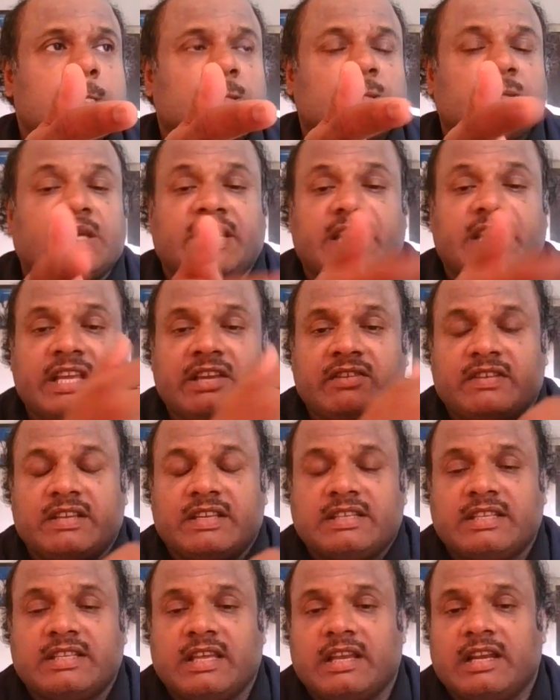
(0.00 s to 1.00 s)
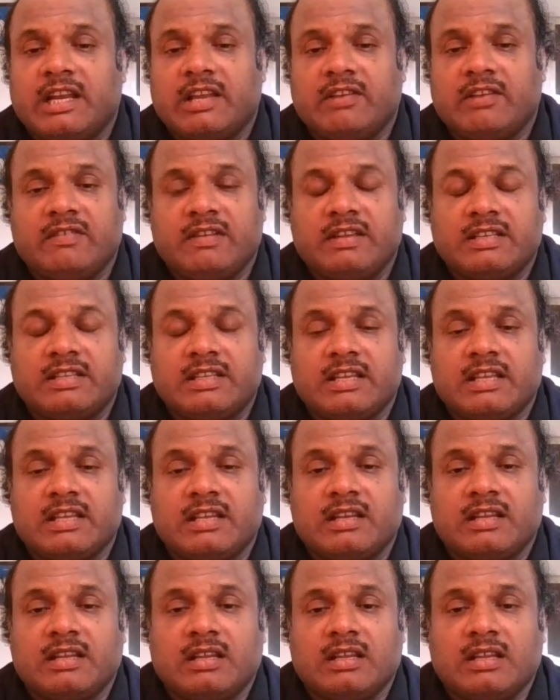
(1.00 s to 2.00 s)
Rediff is there, Rediff is there,
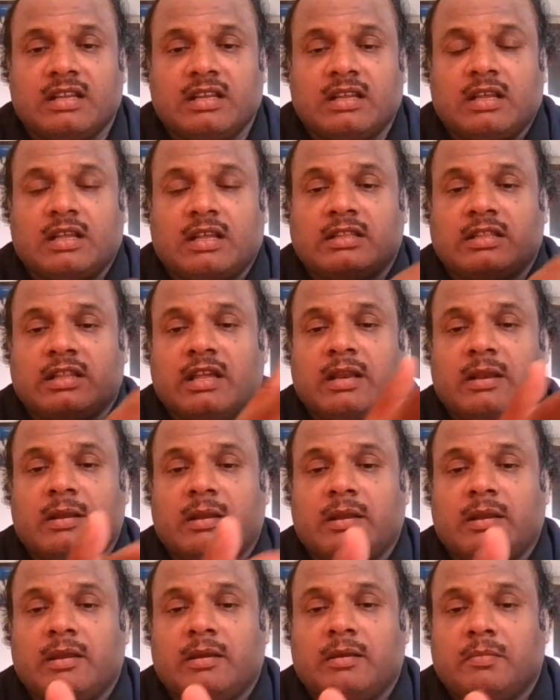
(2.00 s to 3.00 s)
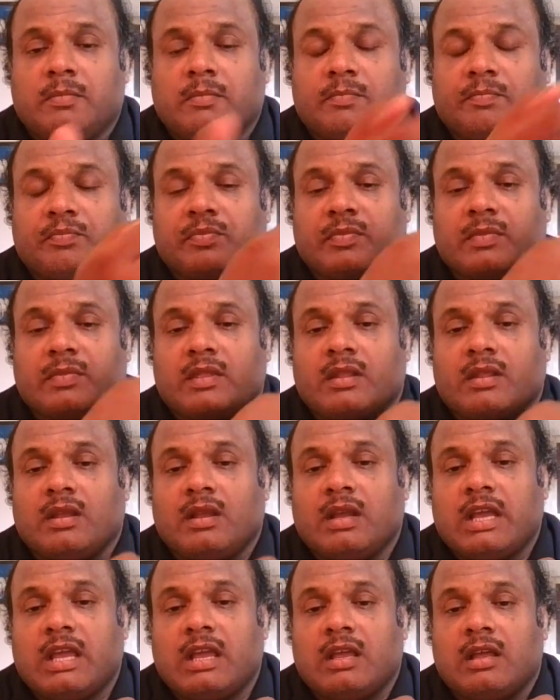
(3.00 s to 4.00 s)
then
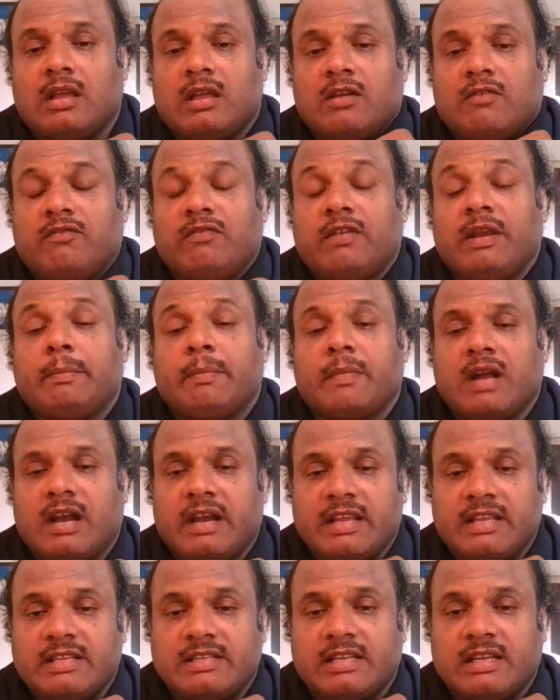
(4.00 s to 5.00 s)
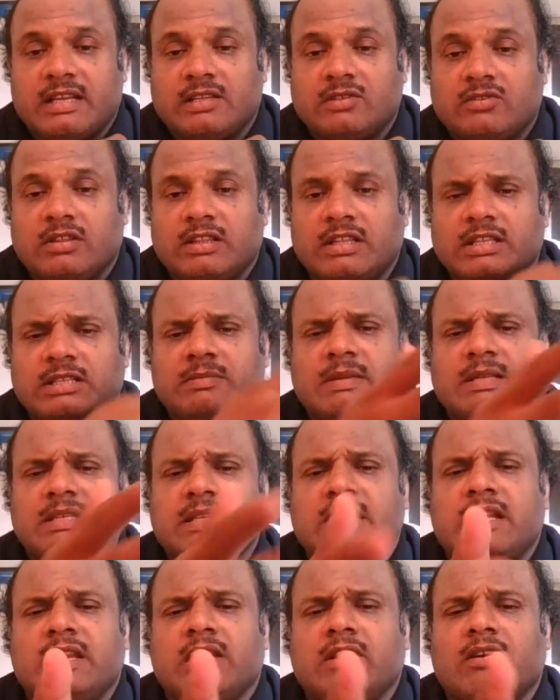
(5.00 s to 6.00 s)
Flipkart is there. So this
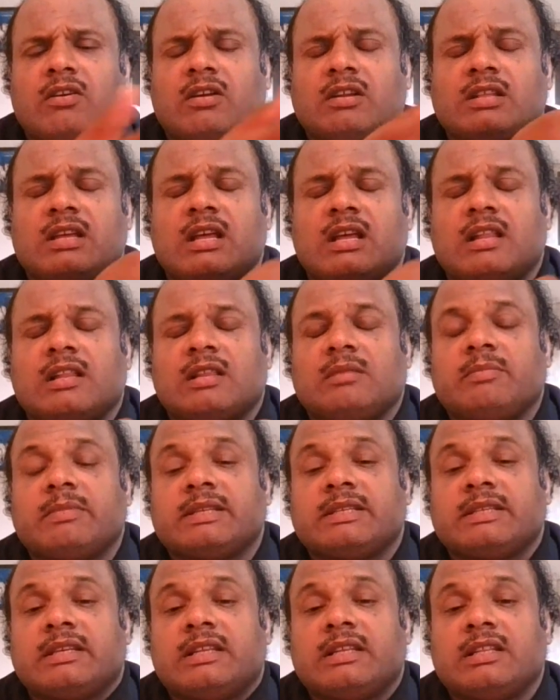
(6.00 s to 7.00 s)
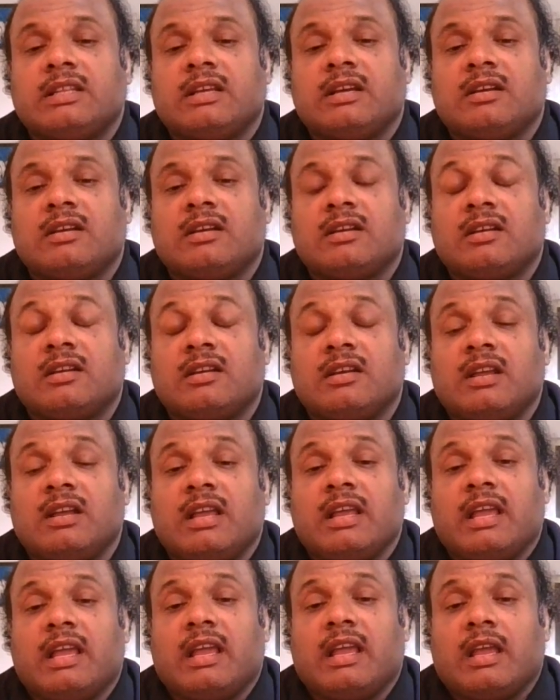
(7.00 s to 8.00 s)
basically are all basically the
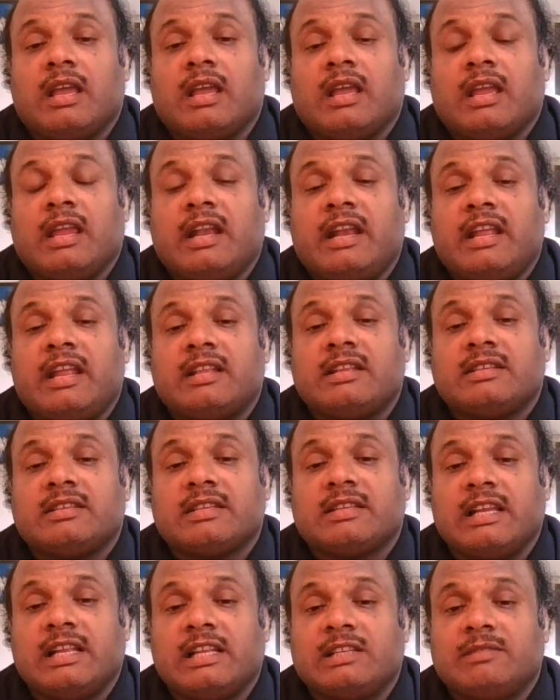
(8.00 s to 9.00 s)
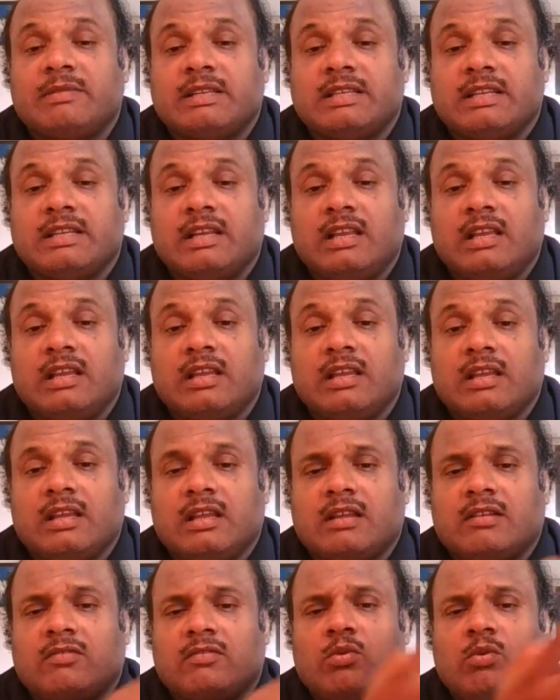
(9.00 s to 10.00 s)
Indian skills basically
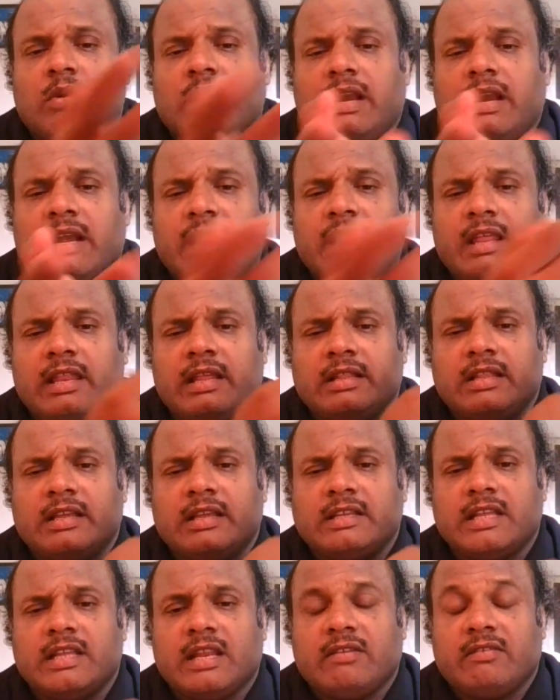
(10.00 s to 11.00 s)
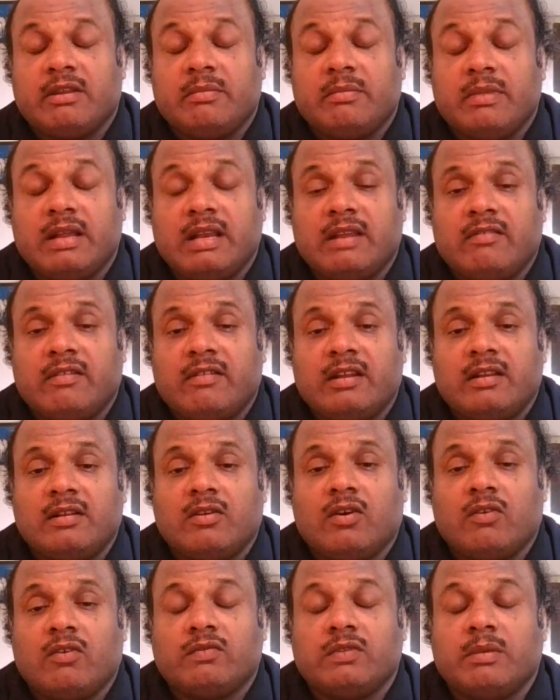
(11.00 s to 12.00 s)
who are handling the each and every big level
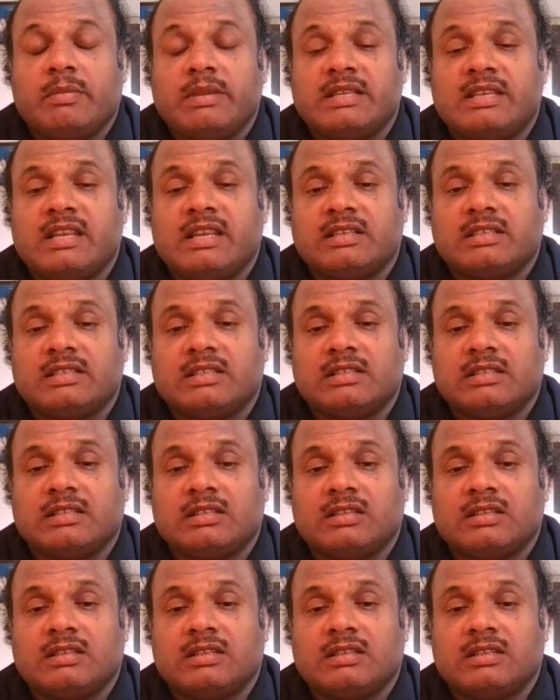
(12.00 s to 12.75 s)
of the business.